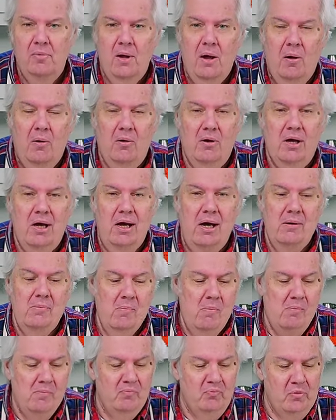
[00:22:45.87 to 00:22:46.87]
okay?
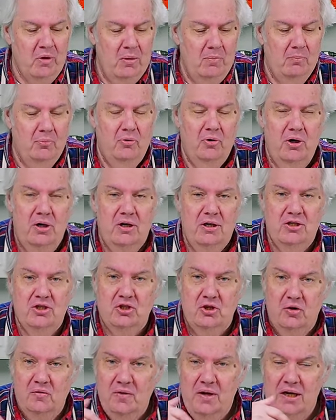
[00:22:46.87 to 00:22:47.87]
Put a
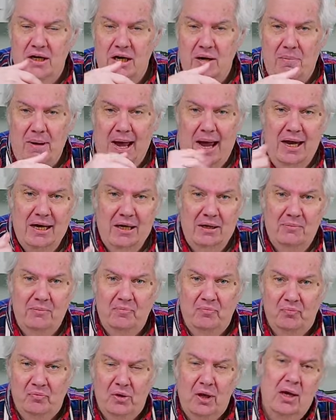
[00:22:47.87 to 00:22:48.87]
serving in a baggie,
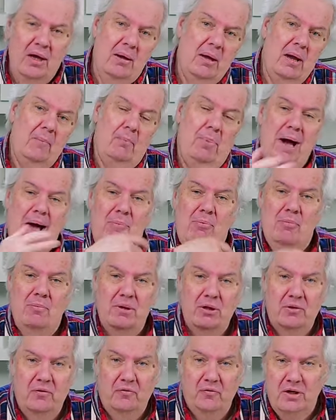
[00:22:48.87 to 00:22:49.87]
pop them
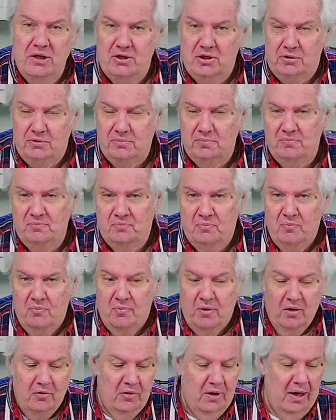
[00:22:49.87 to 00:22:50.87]
in the freezer.
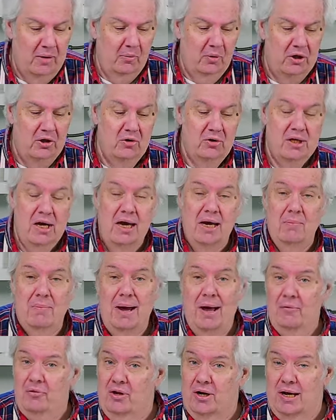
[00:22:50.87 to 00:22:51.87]
Then when you take them
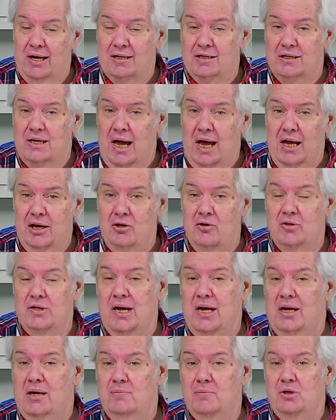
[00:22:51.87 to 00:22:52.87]
out the next day and you
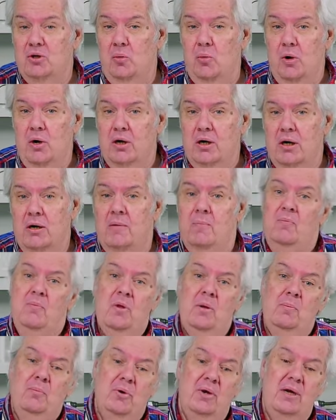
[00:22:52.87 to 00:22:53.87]
take them to work,
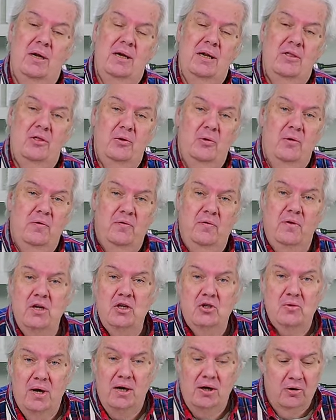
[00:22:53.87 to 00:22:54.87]
put it in the
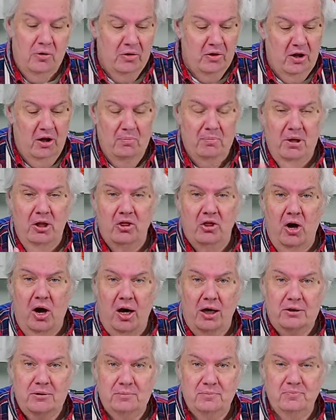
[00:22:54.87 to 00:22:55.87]
refrigerator, they'll be
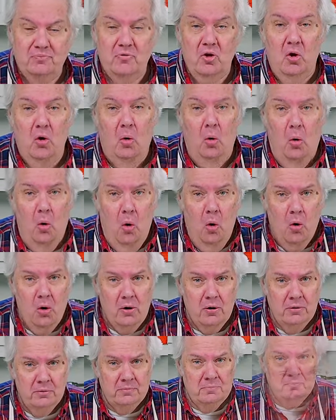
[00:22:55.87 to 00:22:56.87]
thawed.
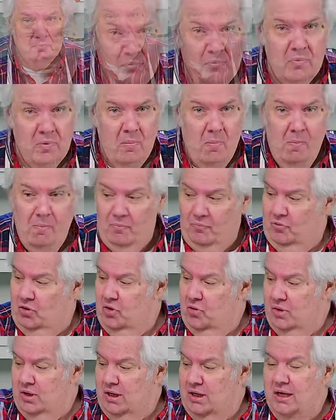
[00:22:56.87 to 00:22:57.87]
Or
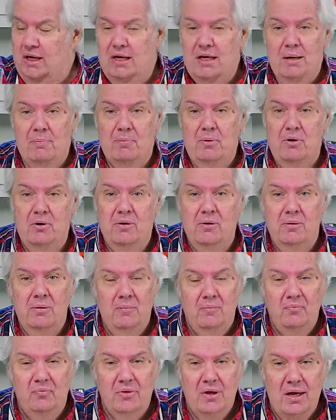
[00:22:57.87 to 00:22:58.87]
you can heat up your
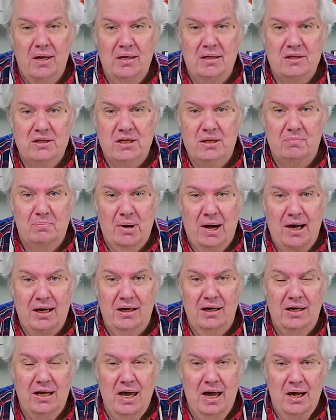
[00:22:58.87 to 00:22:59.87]
Instant Pot
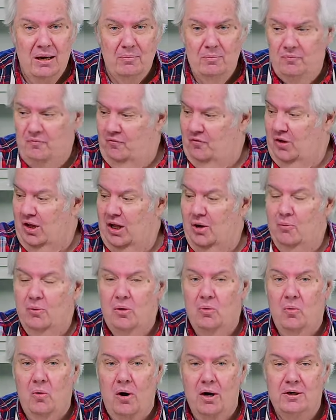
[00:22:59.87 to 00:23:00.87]
again, fill it with
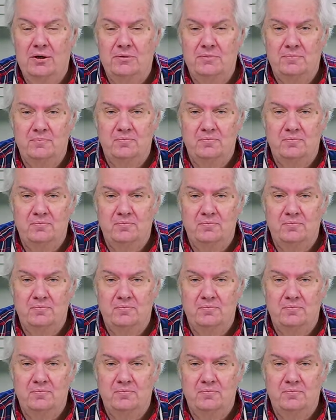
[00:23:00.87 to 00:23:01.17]
water,